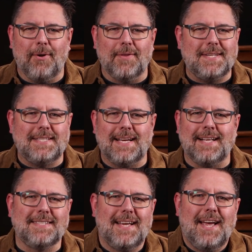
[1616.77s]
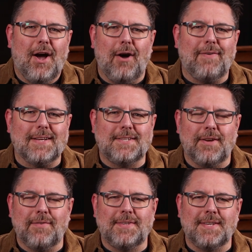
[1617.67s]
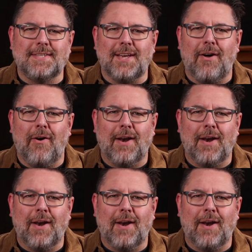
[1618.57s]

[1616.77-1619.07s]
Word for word: and all the details of our services are